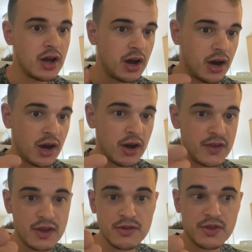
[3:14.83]
Uh,
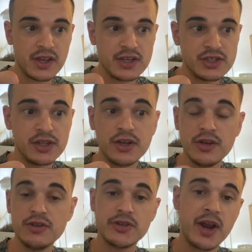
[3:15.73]
the other thing is you can
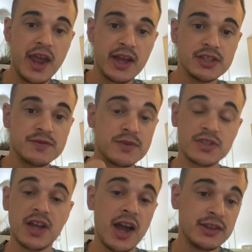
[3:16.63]
use your hands for
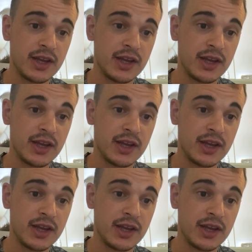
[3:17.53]
sign